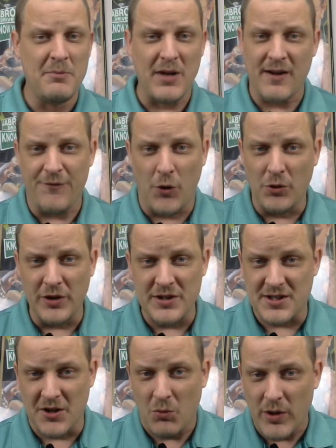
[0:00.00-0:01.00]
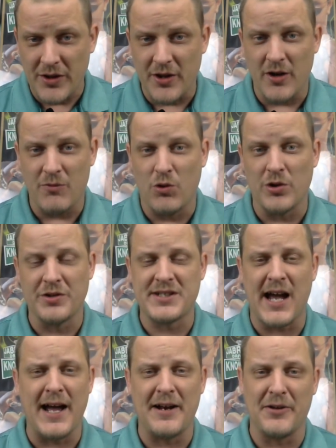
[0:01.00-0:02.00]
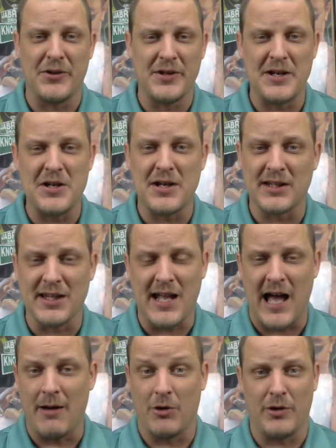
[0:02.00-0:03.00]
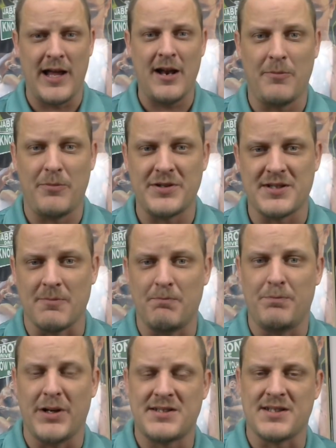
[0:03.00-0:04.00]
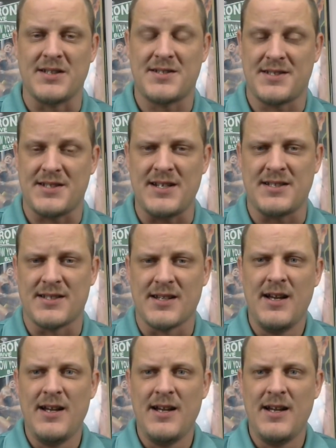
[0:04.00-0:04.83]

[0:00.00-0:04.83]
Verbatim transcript: Mick Foley's going to win their world title," and then you get the comment, "Well, put some butts in the seats."